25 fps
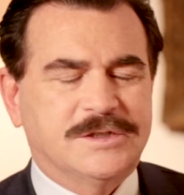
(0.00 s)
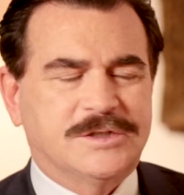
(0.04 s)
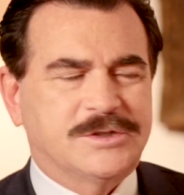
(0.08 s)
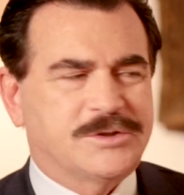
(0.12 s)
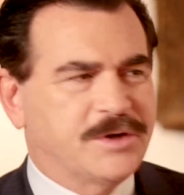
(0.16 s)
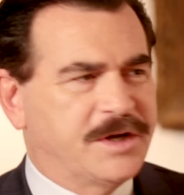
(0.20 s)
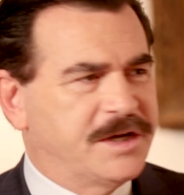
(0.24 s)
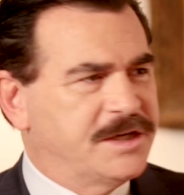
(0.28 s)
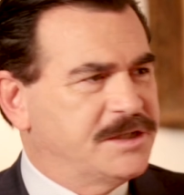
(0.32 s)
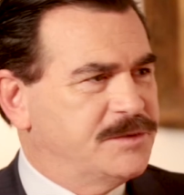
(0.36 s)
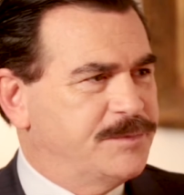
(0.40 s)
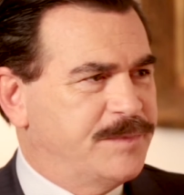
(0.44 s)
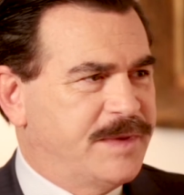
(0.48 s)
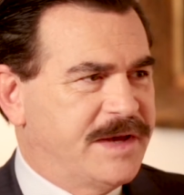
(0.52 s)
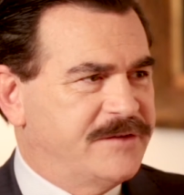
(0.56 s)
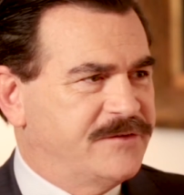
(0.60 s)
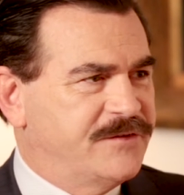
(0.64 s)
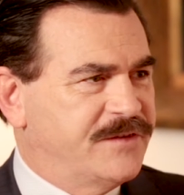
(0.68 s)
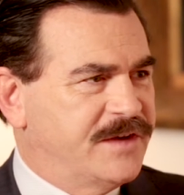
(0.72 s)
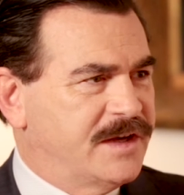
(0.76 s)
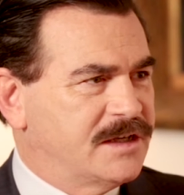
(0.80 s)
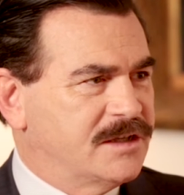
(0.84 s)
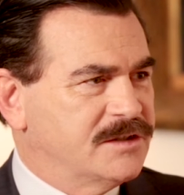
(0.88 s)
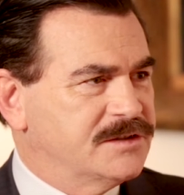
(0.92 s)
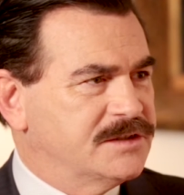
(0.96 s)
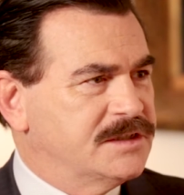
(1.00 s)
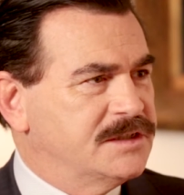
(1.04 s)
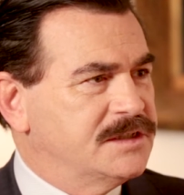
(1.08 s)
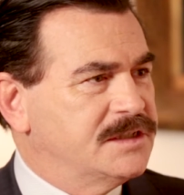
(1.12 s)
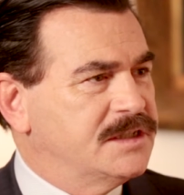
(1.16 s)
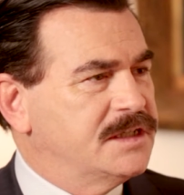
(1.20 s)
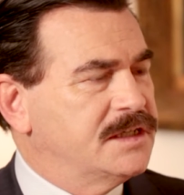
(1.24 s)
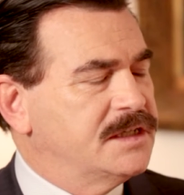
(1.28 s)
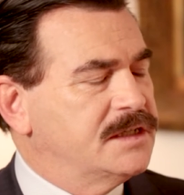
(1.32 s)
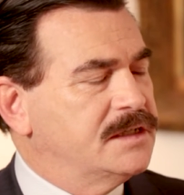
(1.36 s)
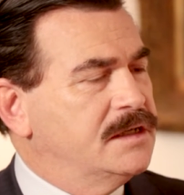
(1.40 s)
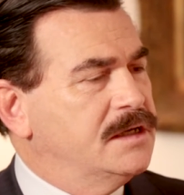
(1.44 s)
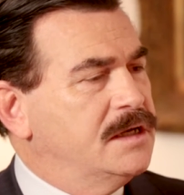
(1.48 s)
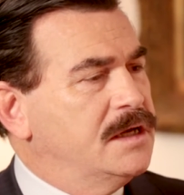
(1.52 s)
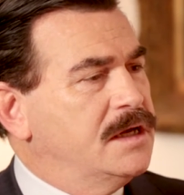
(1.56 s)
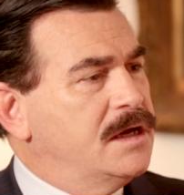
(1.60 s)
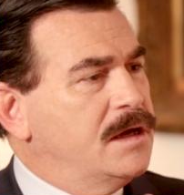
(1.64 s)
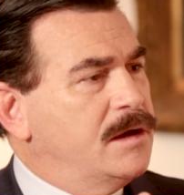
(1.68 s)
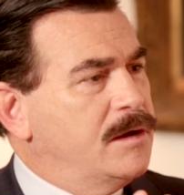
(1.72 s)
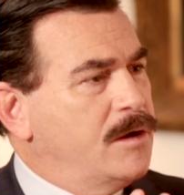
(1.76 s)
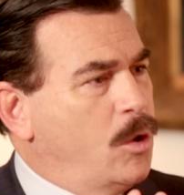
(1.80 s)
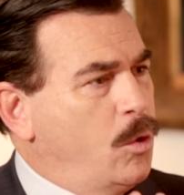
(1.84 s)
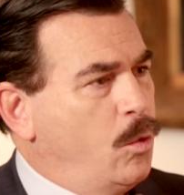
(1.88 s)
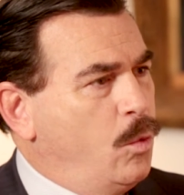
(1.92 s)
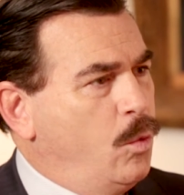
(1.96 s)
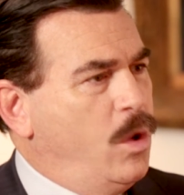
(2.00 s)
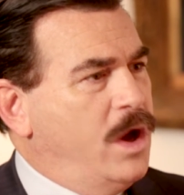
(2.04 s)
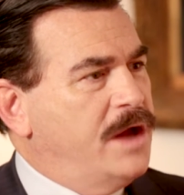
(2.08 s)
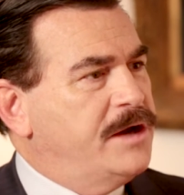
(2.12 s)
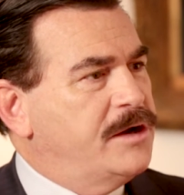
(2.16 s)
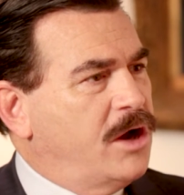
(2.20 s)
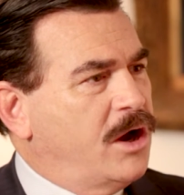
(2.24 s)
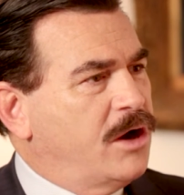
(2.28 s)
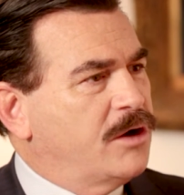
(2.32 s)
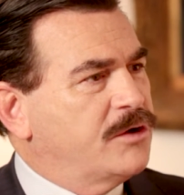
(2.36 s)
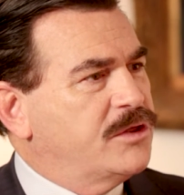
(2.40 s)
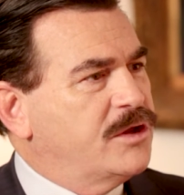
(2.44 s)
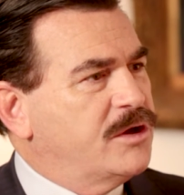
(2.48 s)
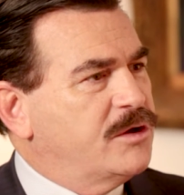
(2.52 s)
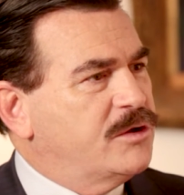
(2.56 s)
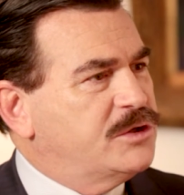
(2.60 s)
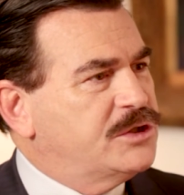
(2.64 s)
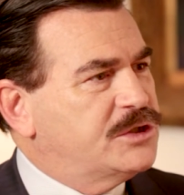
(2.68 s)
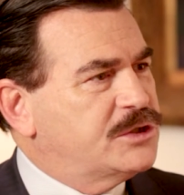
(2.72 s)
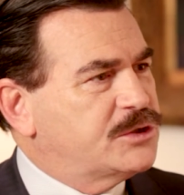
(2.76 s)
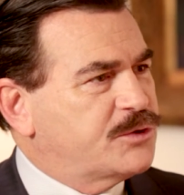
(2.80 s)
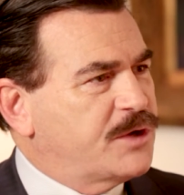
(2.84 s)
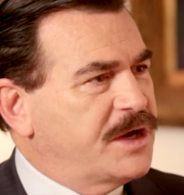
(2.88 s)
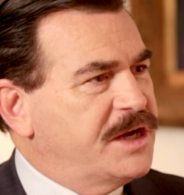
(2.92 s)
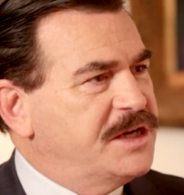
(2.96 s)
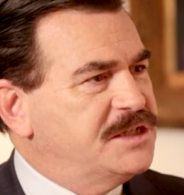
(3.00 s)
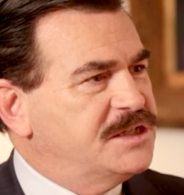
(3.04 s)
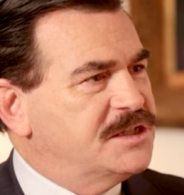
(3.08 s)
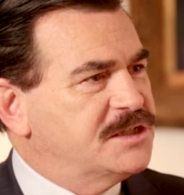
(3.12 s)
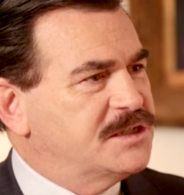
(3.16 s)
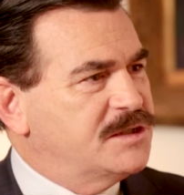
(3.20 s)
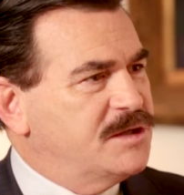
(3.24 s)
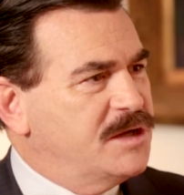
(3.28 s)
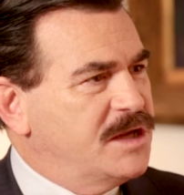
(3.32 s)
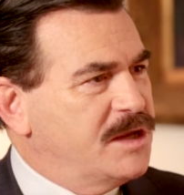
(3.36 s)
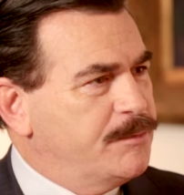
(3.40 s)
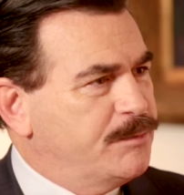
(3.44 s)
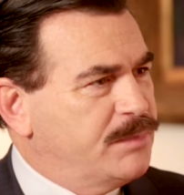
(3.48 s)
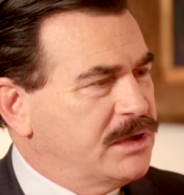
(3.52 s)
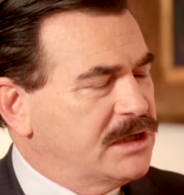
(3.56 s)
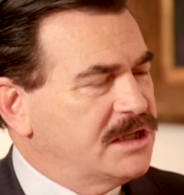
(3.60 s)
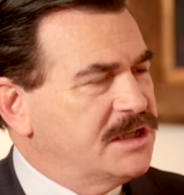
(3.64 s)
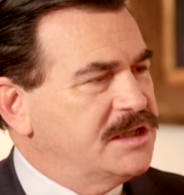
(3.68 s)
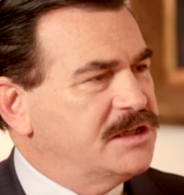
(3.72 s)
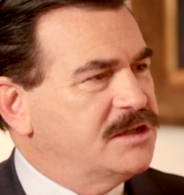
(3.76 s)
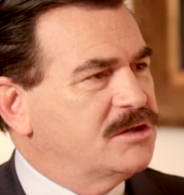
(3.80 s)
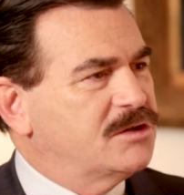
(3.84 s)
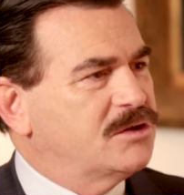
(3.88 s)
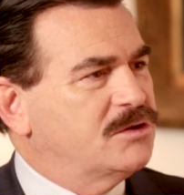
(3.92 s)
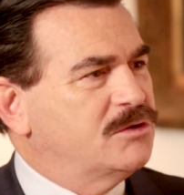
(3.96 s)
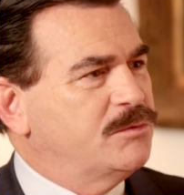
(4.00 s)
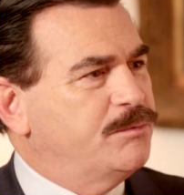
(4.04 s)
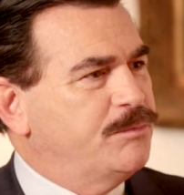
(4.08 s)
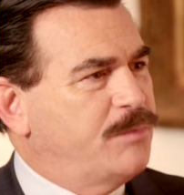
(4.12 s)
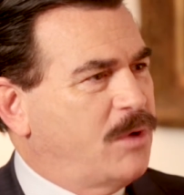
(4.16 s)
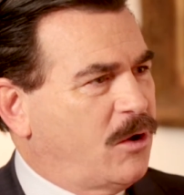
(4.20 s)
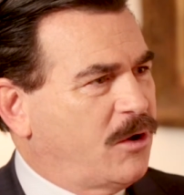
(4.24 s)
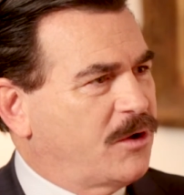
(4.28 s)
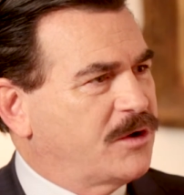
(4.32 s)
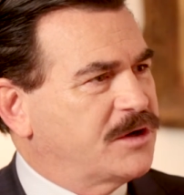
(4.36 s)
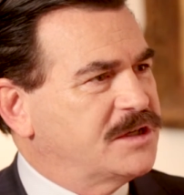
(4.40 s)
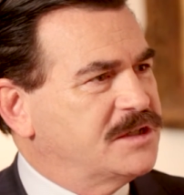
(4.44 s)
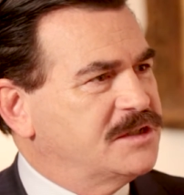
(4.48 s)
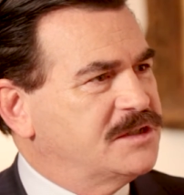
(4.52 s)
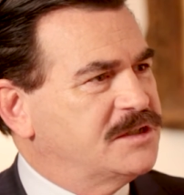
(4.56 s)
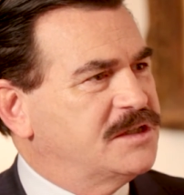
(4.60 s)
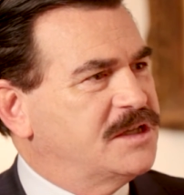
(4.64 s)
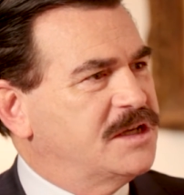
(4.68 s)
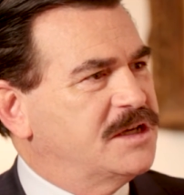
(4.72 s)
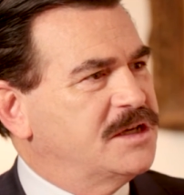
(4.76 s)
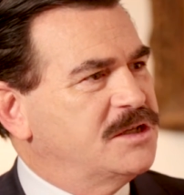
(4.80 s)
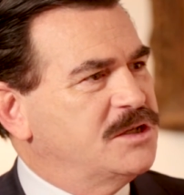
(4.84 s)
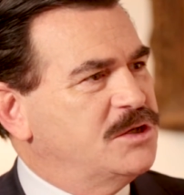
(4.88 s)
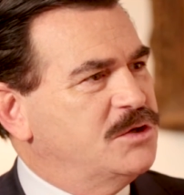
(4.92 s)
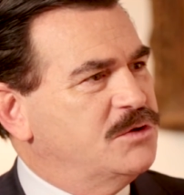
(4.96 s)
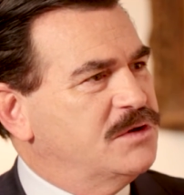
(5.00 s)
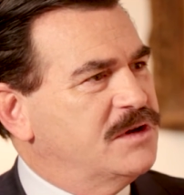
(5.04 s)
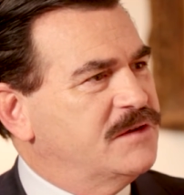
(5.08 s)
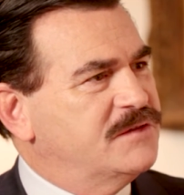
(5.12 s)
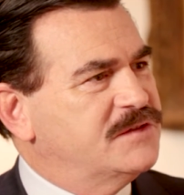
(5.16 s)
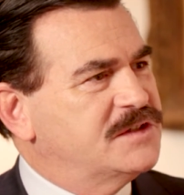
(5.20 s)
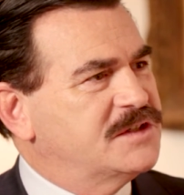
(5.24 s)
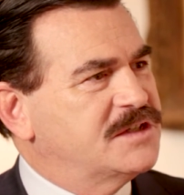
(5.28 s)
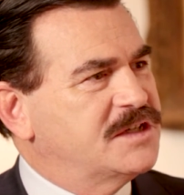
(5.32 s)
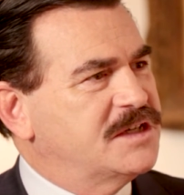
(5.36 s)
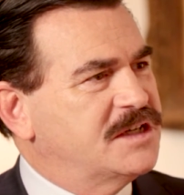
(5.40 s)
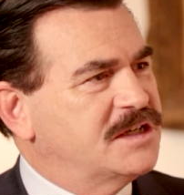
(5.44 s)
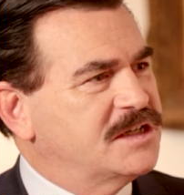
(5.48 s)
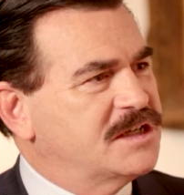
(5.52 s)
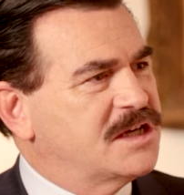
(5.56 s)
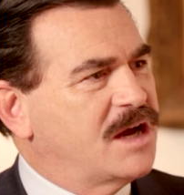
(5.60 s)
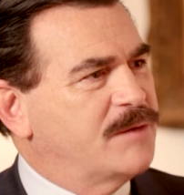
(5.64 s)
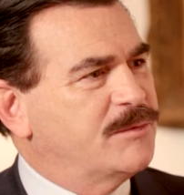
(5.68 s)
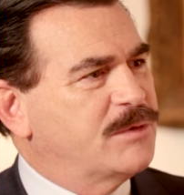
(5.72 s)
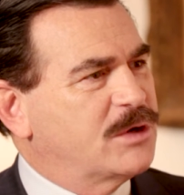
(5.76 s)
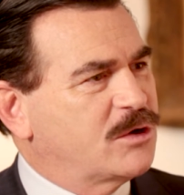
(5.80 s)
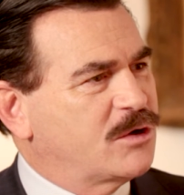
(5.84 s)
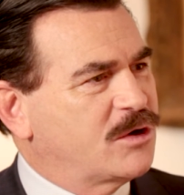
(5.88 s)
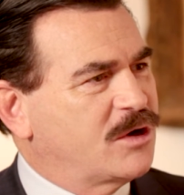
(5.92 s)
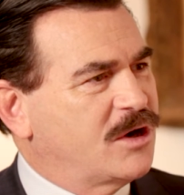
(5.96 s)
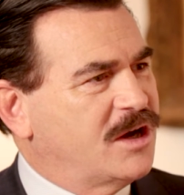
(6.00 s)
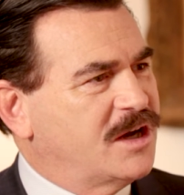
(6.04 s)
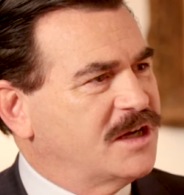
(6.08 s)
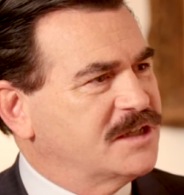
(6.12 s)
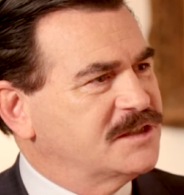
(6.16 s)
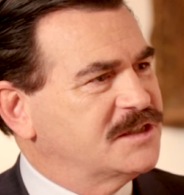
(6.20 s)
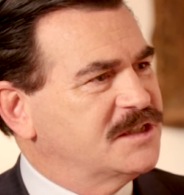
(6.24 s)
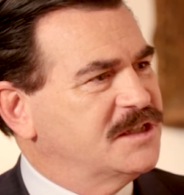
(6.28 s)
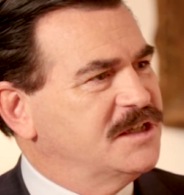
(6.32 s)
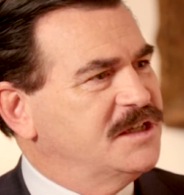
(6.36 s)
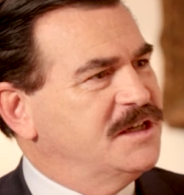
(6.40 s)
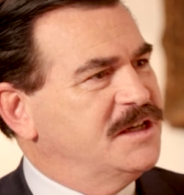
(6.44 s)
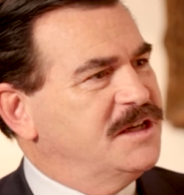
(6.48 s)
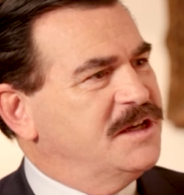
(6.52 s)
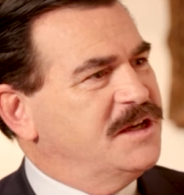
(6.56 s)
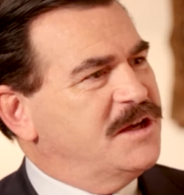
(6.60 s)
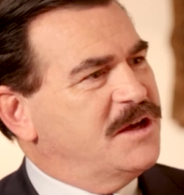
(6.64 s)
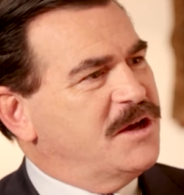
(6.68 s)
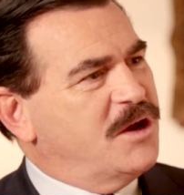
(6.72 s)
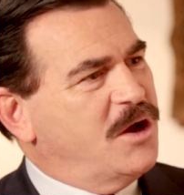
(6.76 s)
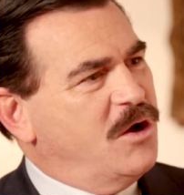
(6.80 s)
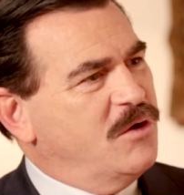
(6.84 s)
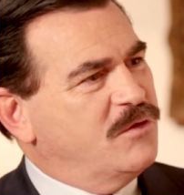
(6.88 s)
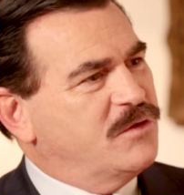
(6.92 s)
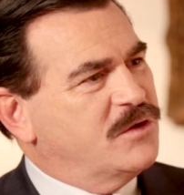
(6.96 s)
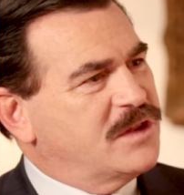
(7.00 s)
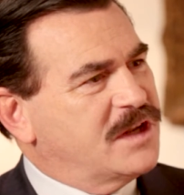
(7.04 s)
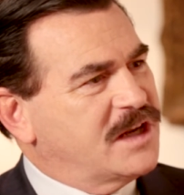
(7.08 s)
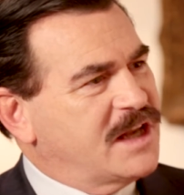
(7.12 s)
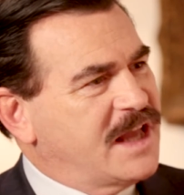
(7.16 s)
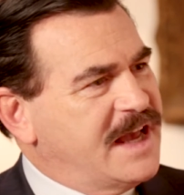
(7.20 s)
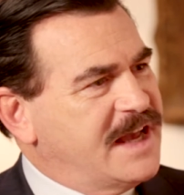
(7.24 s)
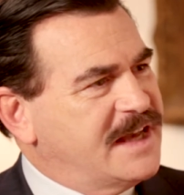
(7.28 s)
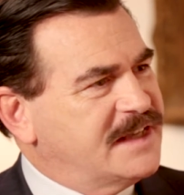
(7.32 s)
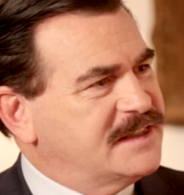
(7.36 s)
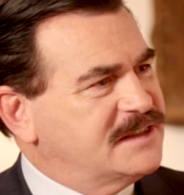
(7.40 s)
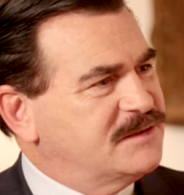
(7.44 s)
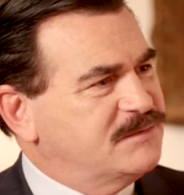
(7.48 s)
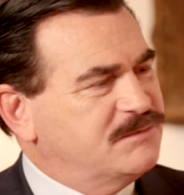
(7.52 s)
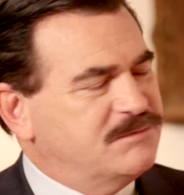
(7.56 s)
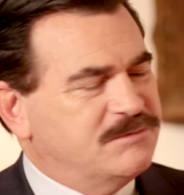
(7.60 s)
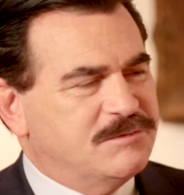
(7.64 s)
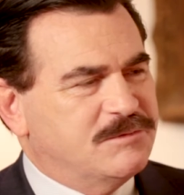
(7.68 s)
Strange bedfellows indeed. What are the strangest political parties that you have seen come across over the last,